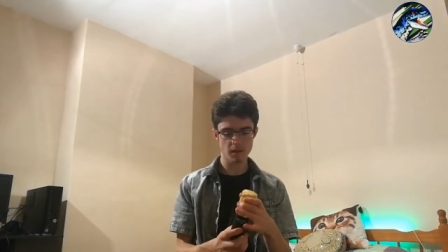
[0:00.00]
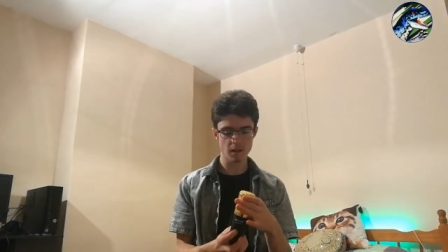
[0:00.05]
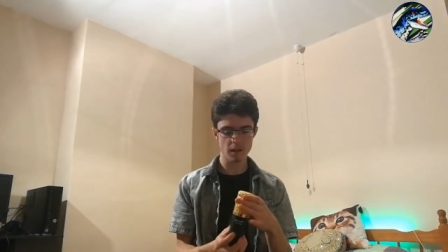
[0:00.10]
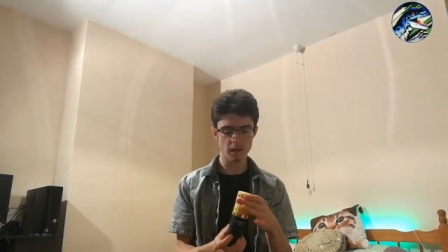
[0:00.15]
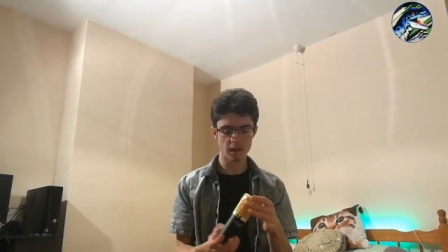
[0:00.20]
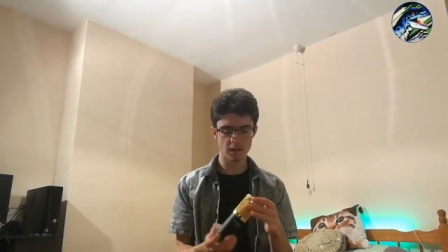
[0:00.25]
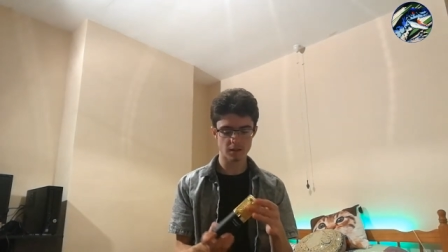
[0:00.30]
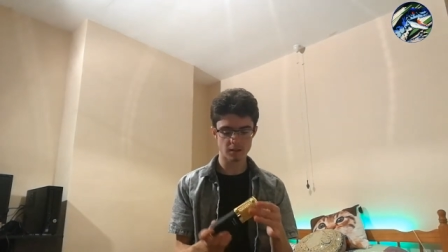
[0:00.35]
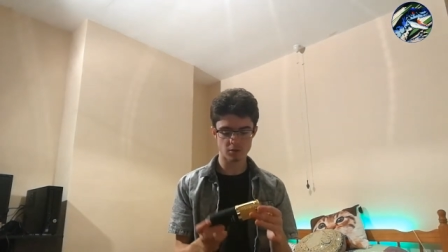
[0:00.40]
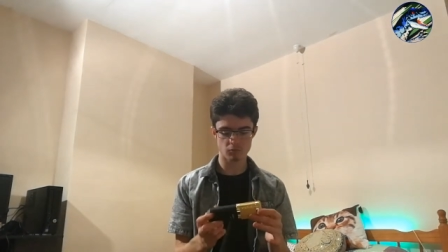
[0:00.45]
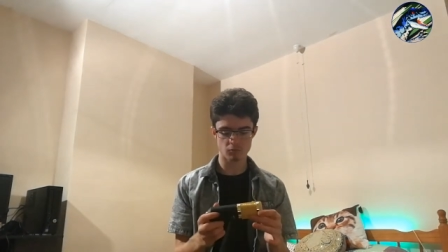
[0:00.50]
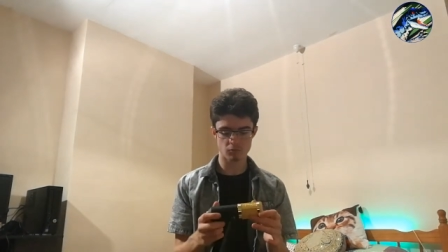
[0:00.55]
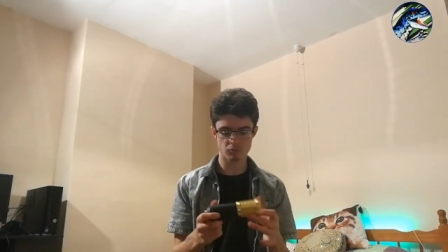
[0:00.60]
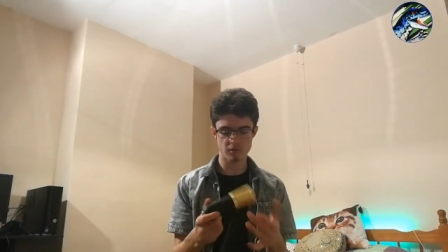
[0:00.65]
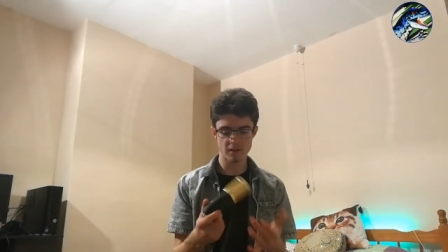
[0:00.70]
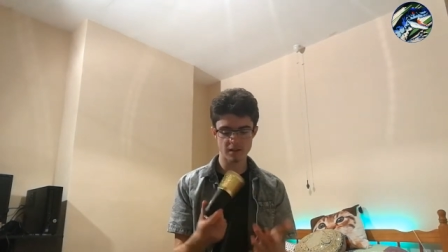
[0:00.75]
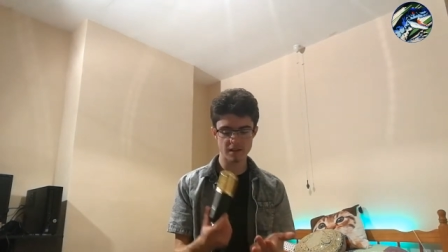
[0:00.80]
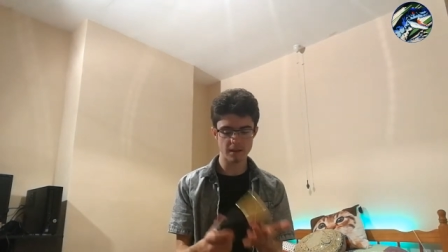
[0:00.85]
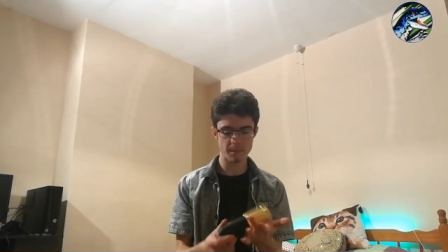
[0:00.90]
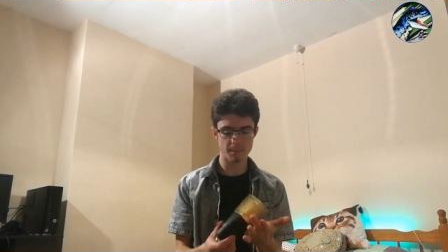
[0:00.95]
it's
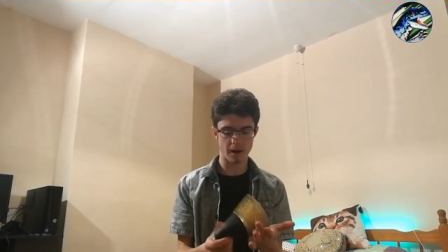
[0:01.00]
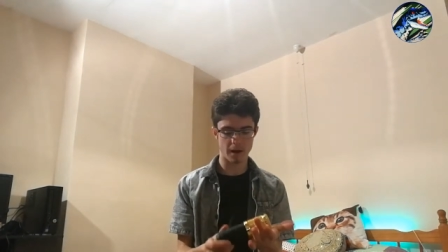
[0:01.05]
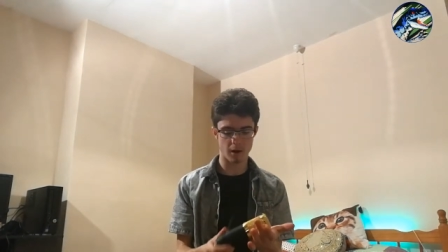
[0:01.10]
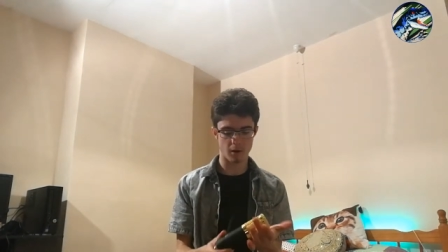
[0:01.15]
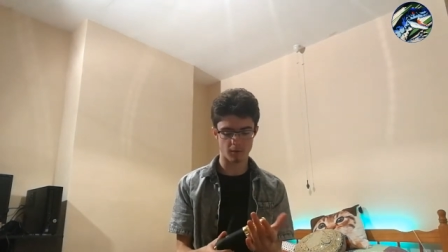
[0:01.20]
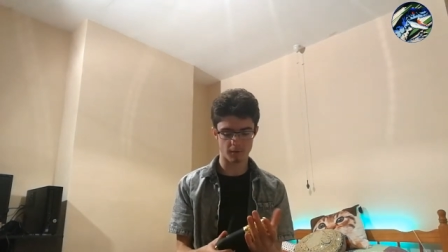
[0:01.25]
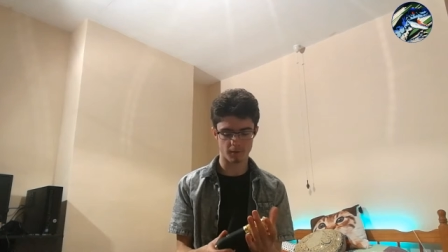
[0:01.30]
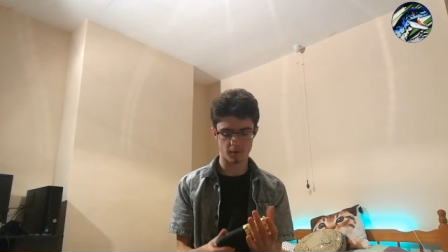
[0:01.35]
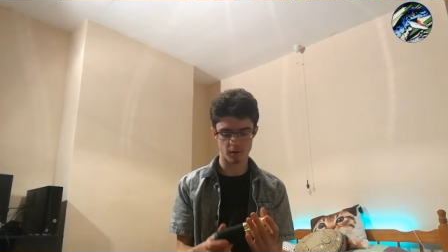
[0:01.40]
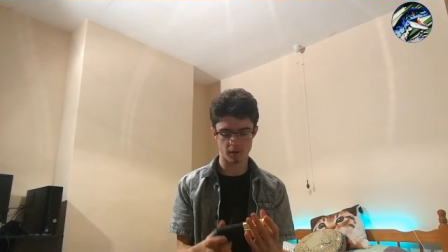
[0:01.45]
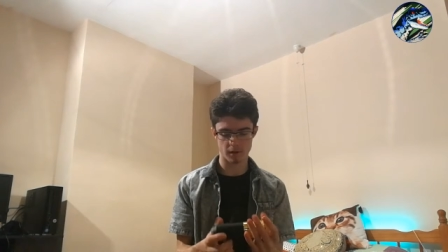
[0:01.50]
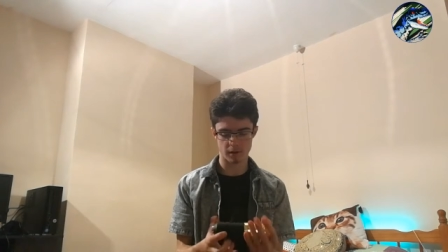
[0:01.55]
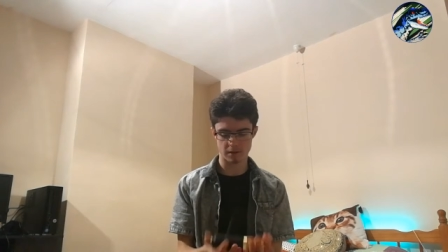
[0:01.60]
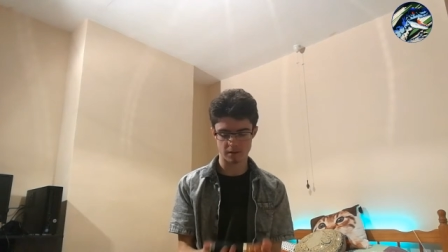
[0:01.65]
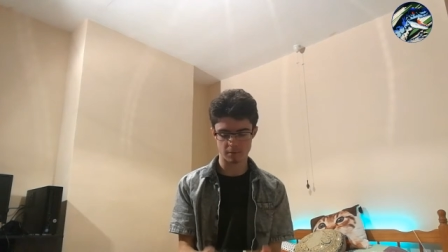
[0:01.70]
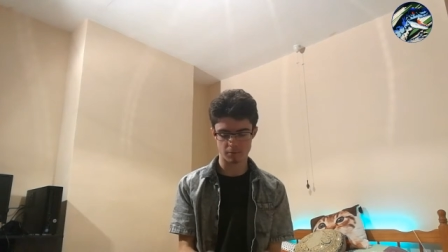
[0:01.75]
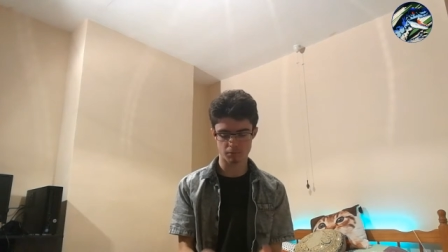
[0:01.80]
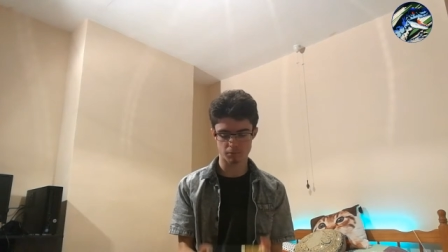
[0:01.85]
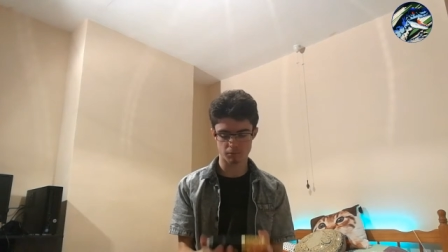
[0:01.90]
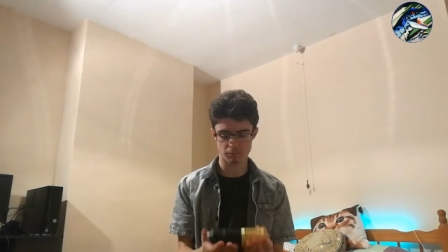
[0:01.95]
really powerful.
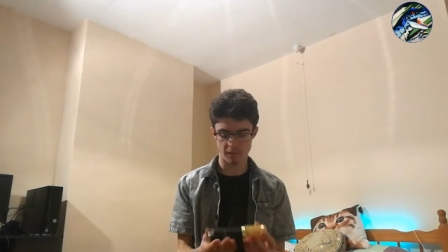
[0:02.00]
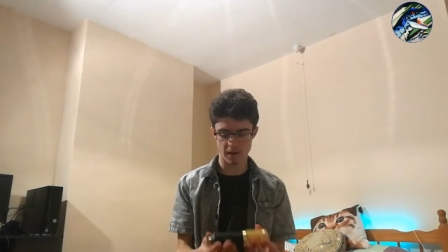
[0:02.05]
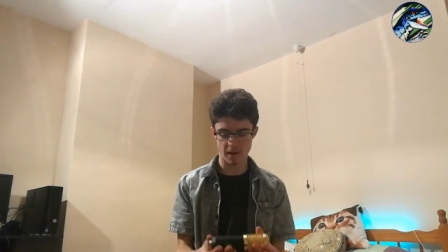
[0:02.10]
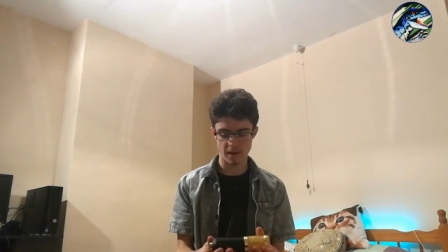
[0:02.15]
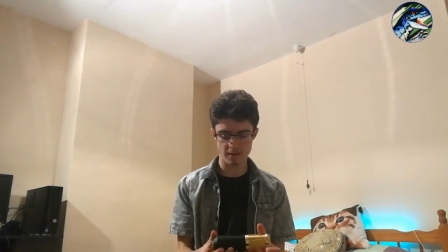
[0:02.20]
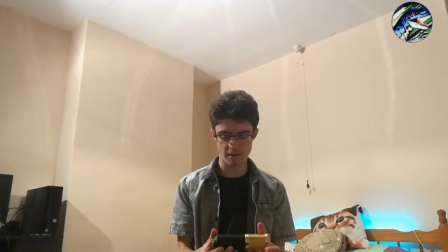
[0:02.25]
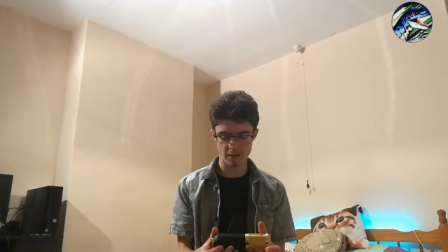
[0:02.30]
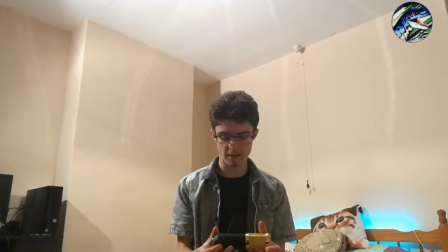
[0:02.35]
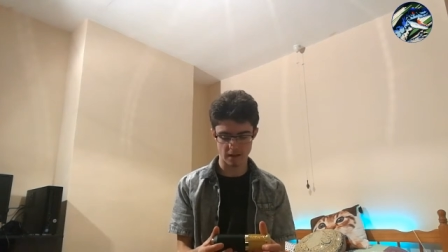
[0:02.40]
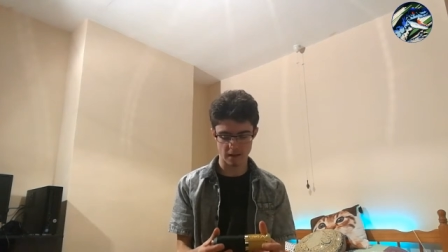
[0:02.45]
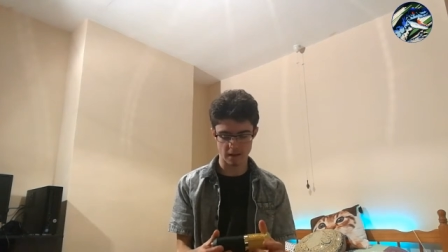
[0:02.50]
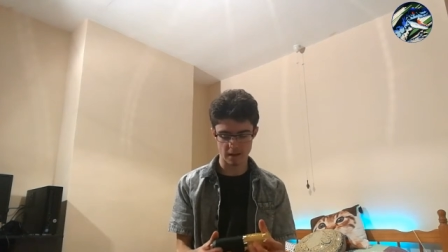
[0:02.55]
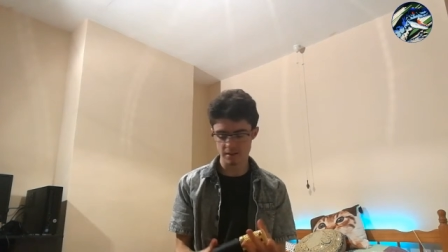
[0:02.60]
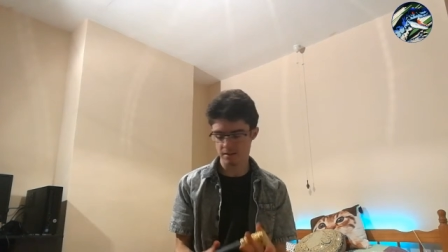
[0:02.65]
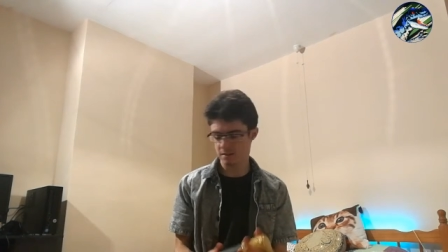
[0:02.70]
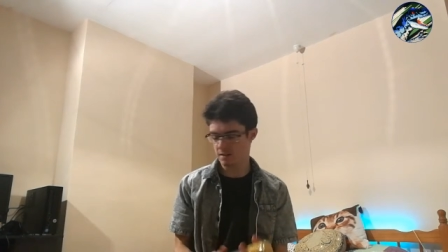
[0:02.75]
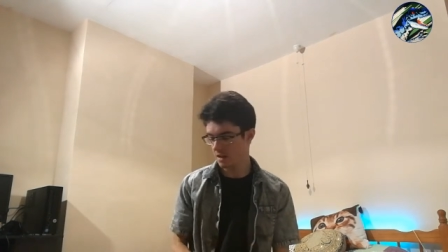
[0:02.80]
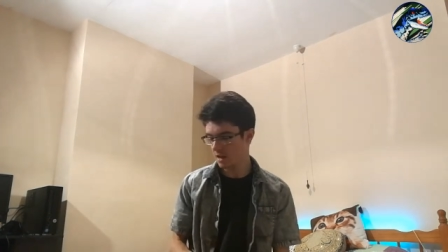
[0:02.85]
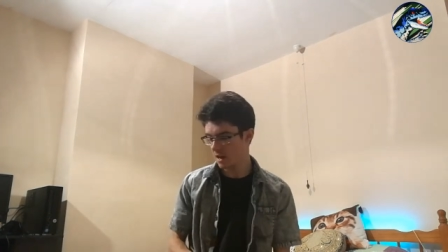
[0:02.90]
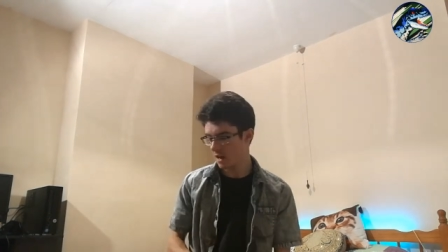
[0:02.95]
It's very
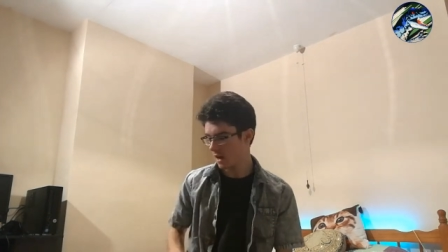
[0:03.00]
light.